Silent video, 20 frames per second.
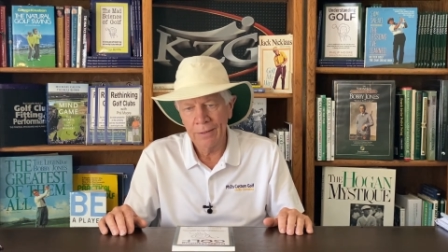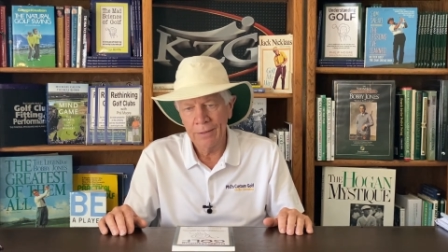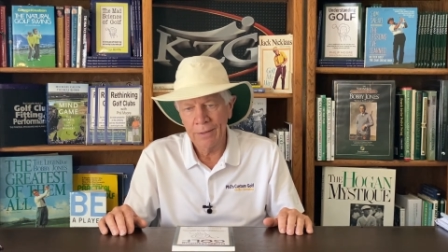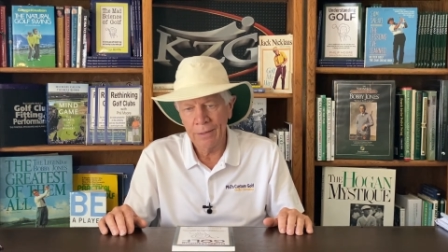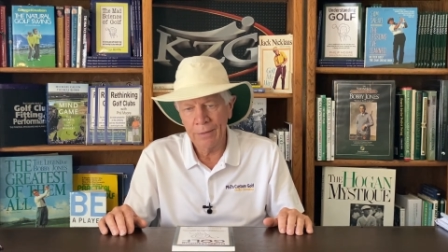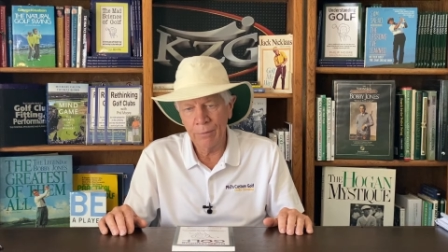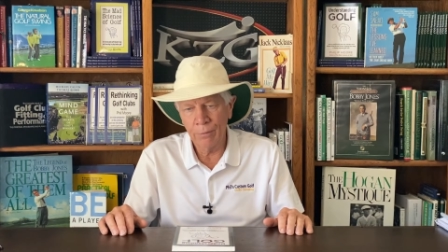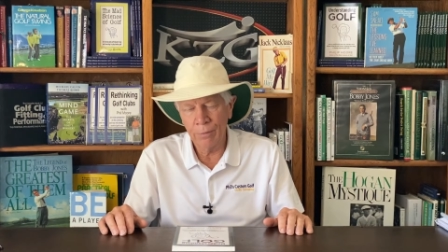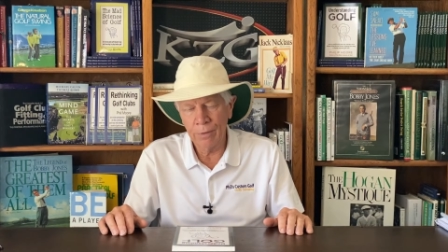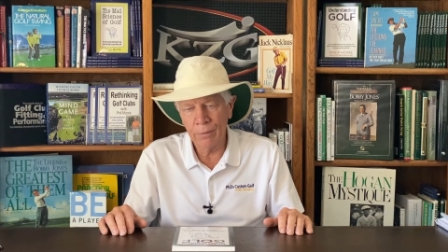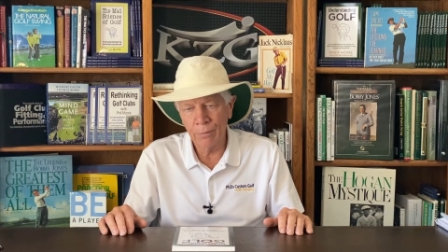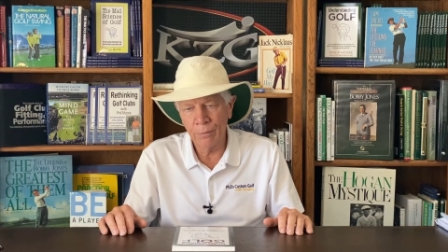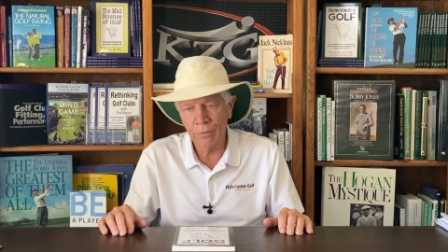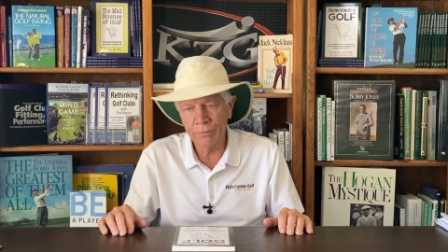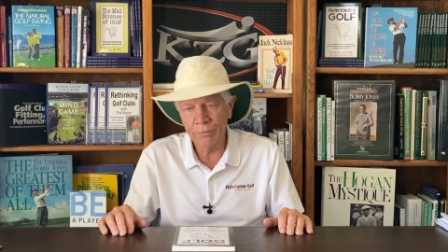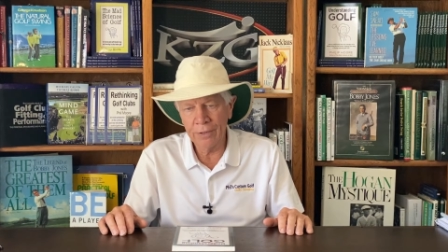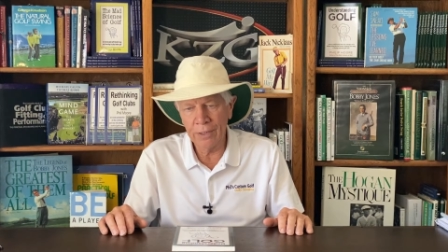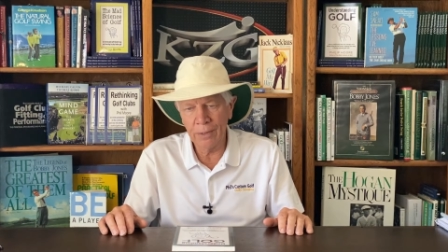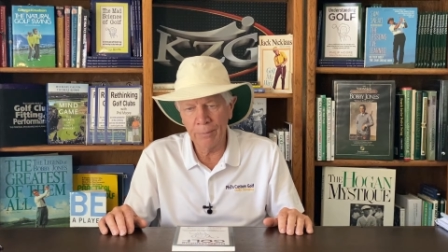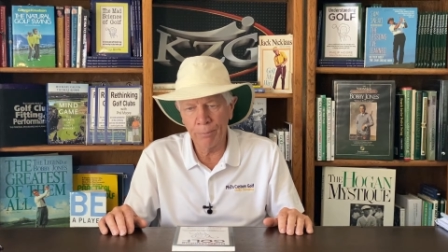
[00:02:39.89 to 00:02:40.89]
it, it
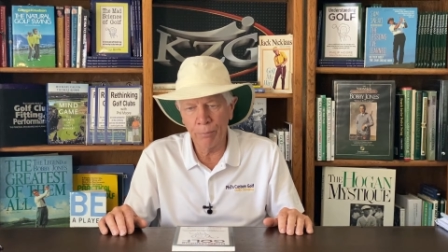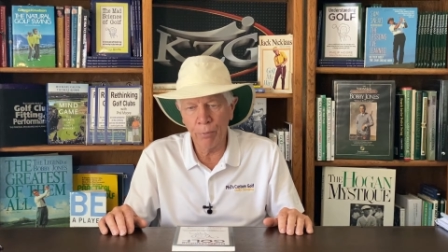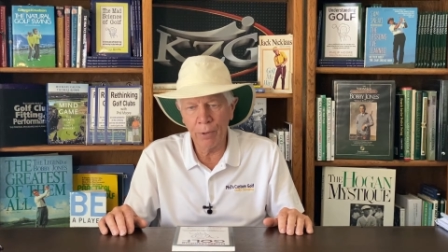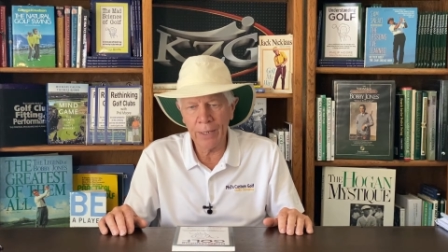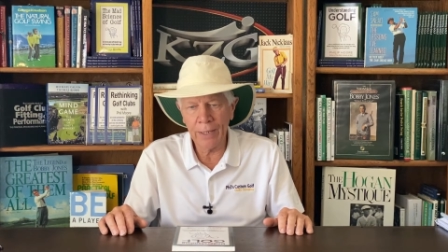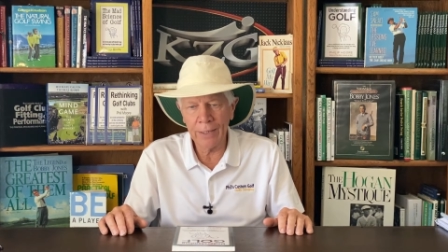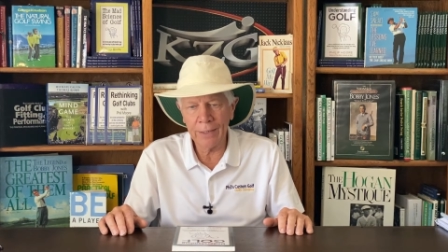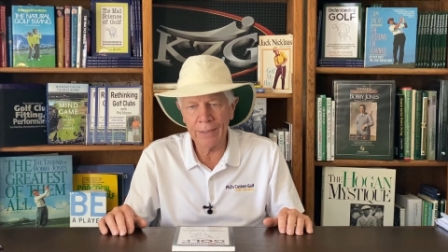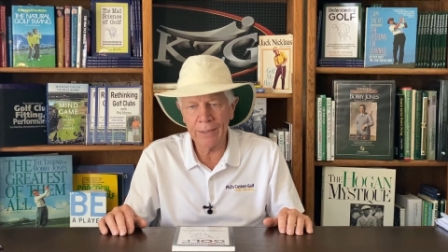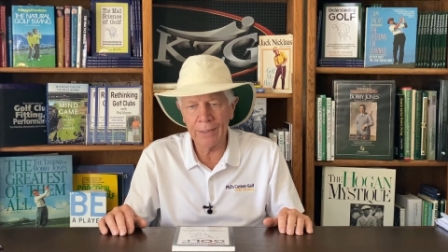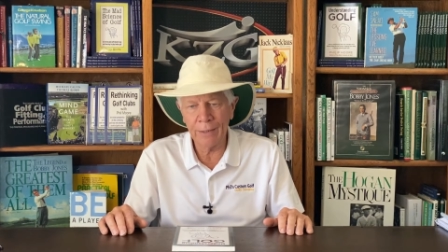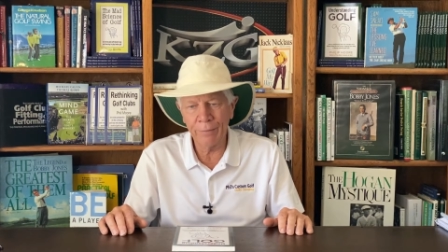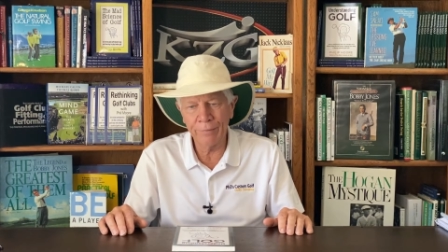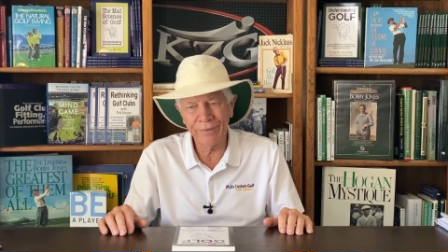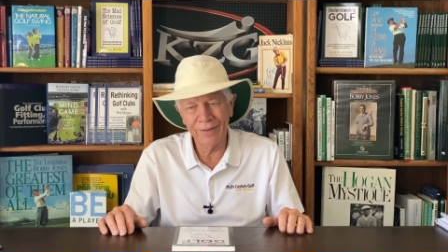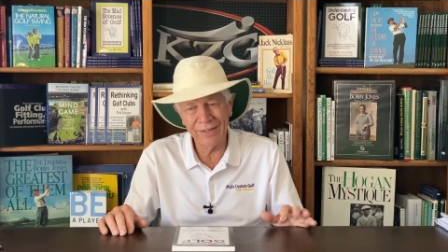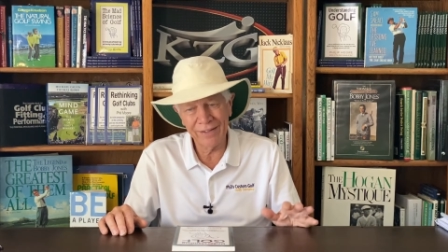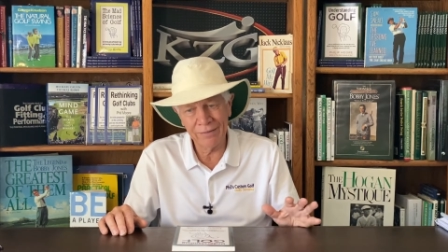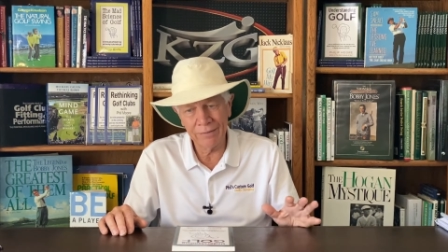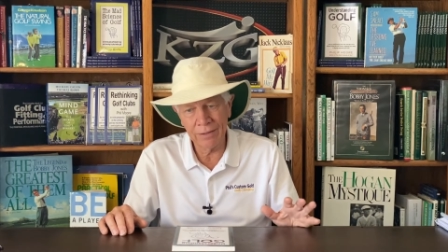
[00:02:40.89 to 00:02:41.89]
was going to break and I was
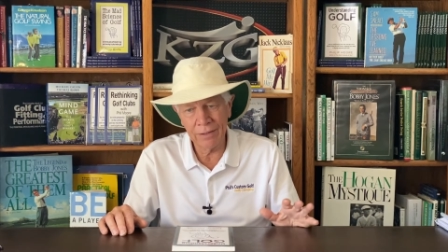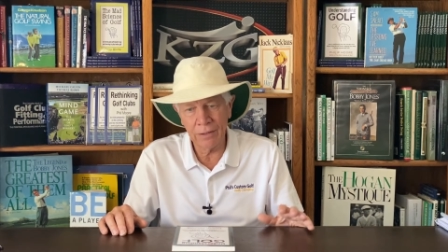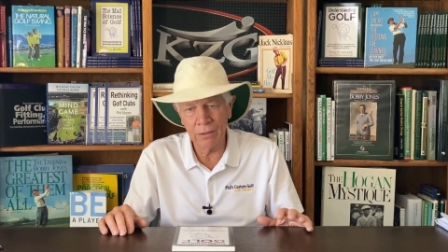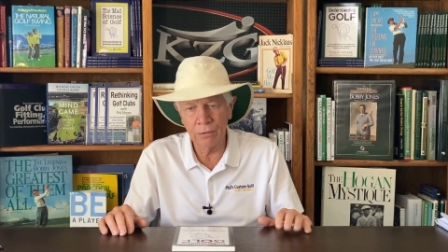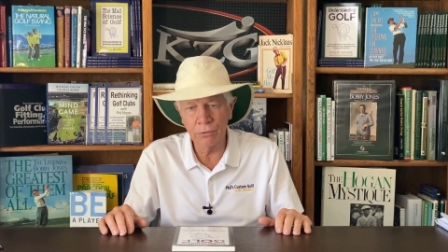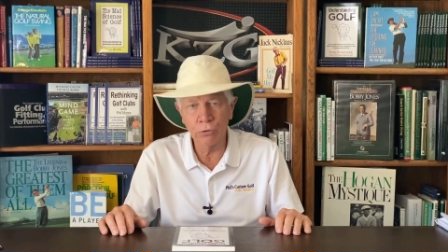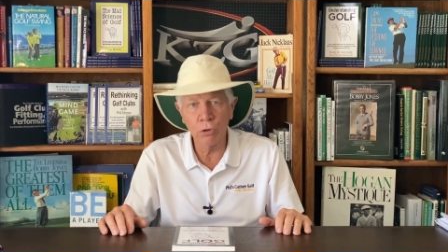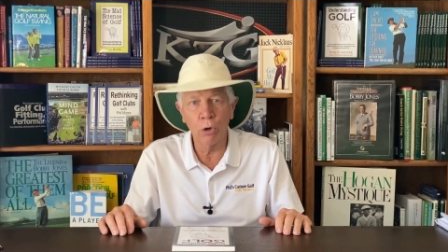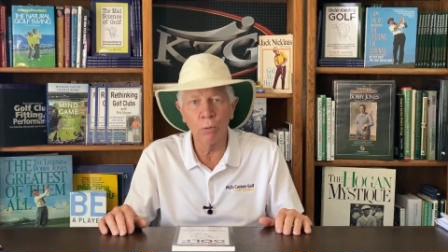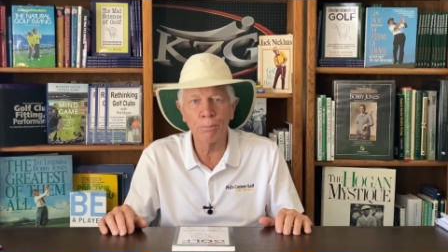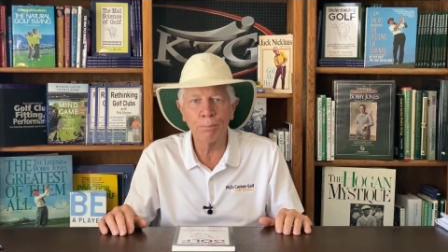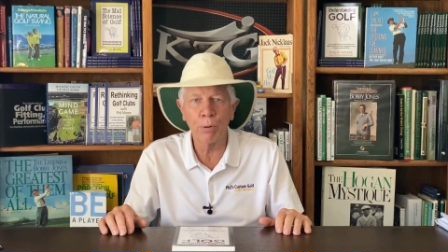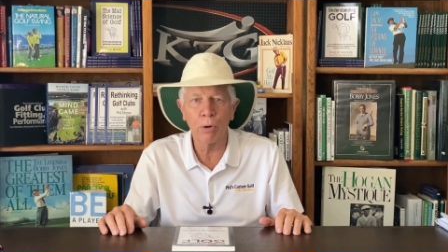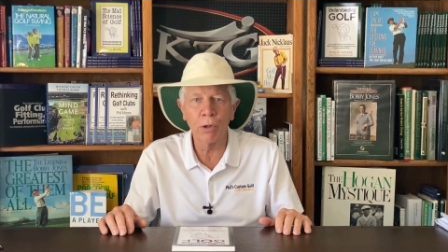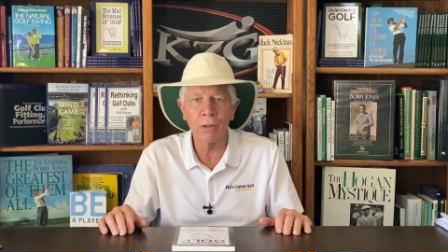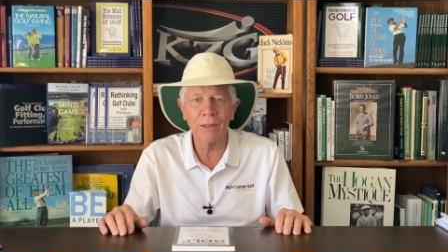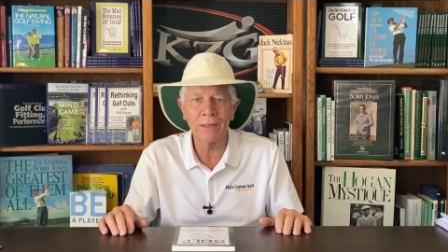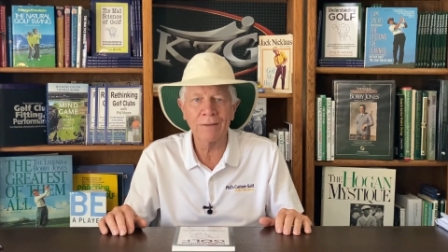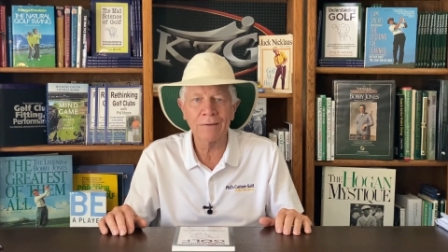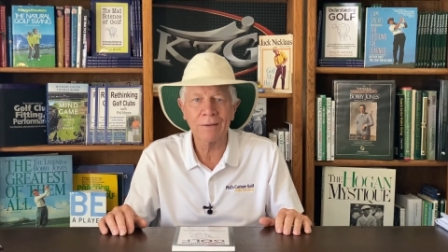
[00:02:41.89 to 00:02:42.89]
thinking, you know, don't
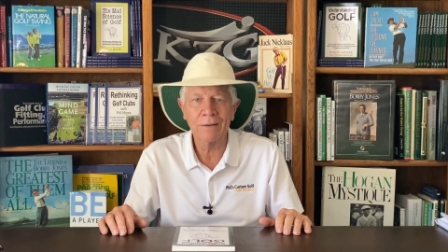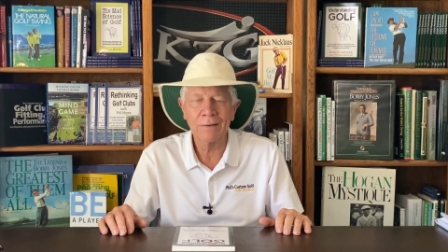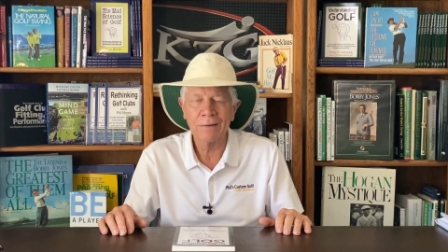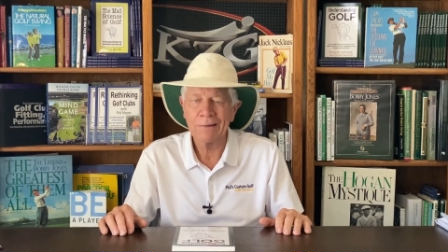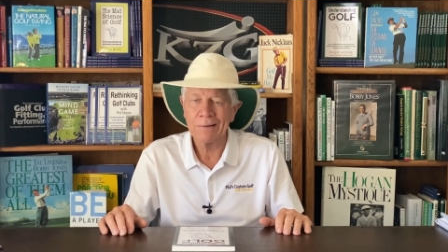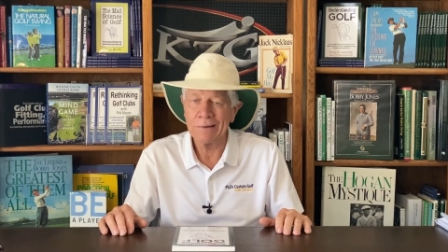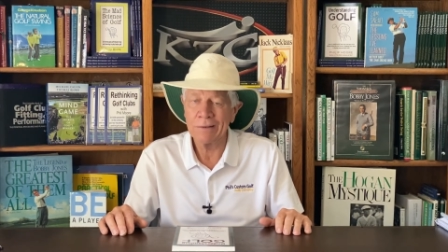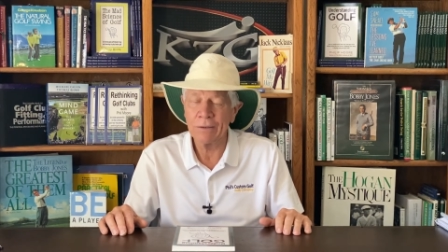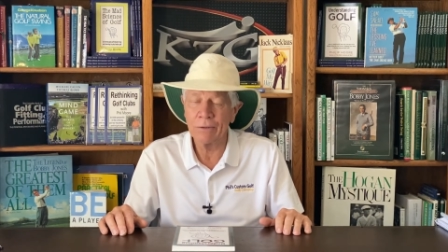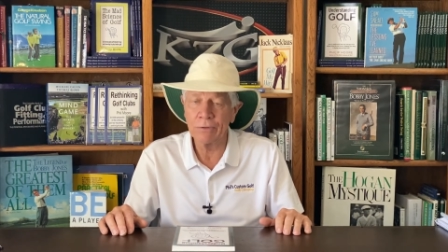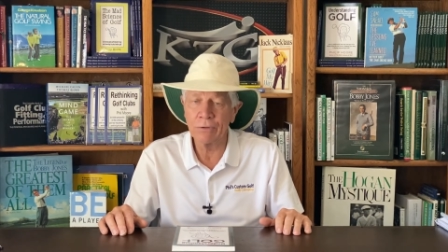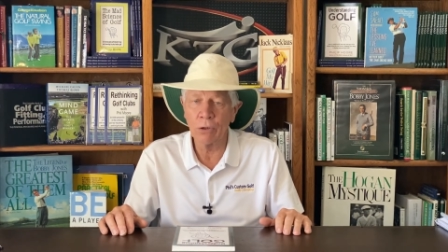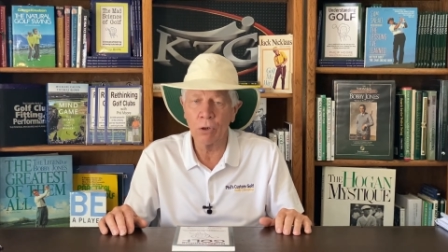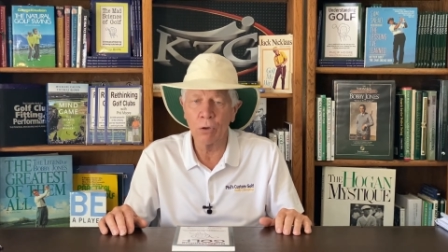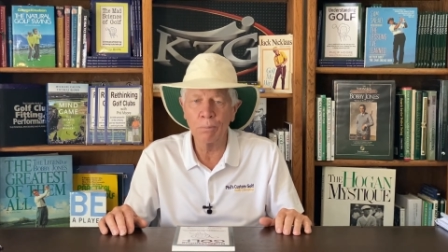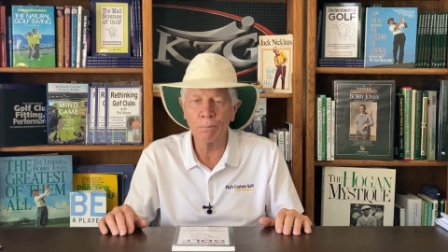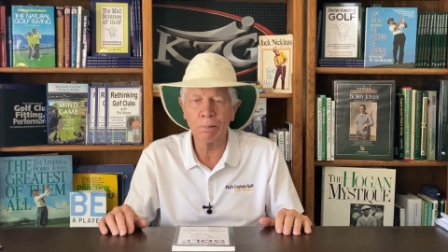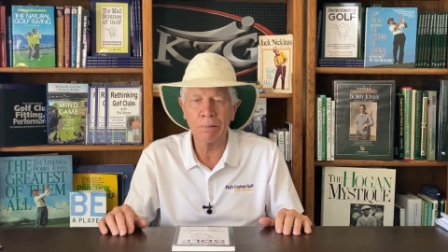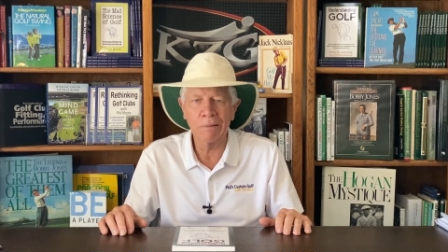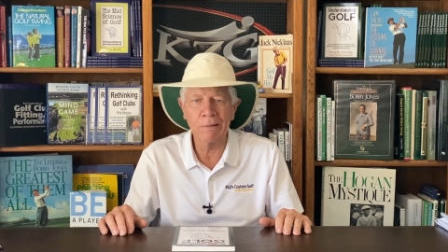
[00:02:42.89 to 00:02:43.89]
pull it, you know,
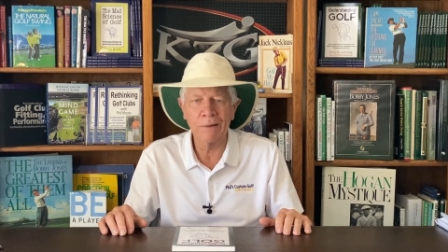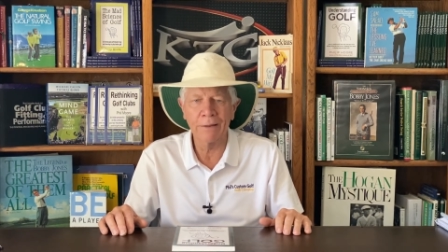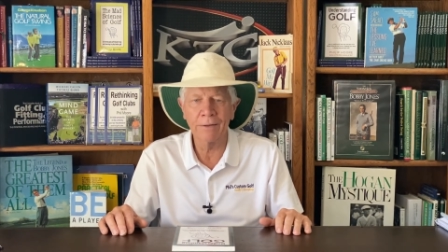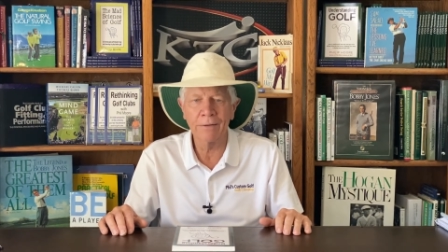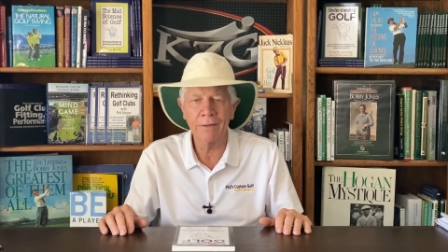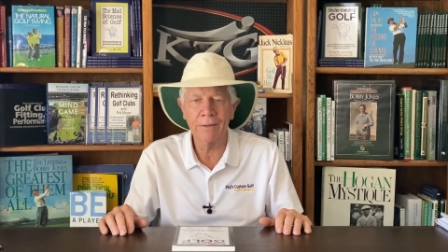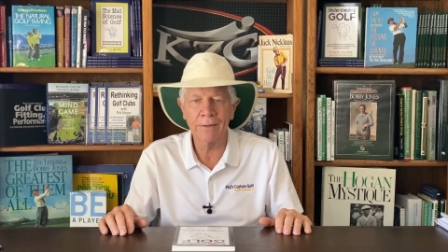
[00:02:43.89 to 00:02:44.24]
don't pull it.